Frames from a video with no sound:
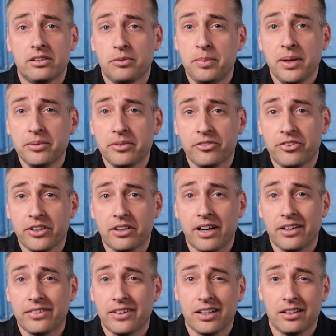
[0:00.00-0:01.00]
to be able to
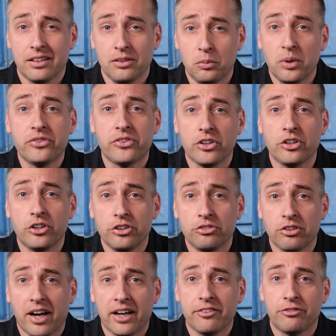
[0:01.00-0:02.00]
figure out that it wasn't a
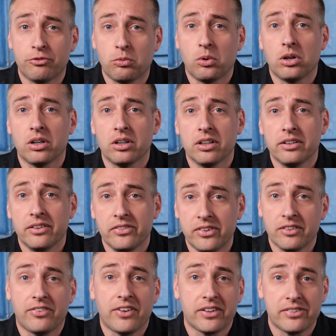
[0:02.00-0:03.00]
good drive for
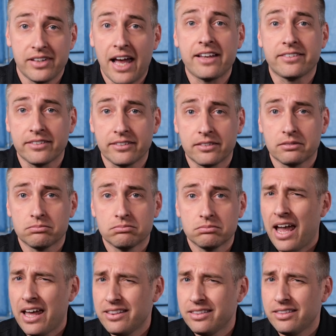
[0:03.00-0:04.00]
ZFS NASes.
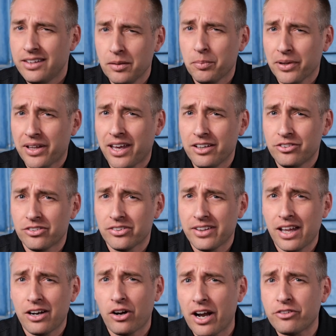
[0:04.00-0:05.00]
And the implications
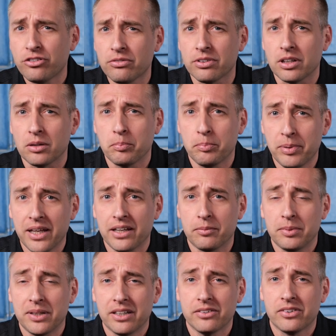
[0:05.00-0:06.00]
of that are actually really
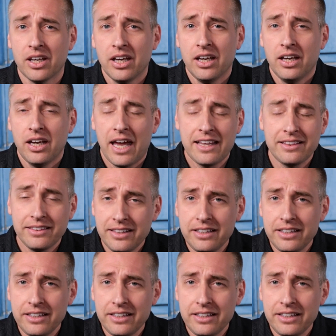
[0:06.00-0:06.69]
big because, at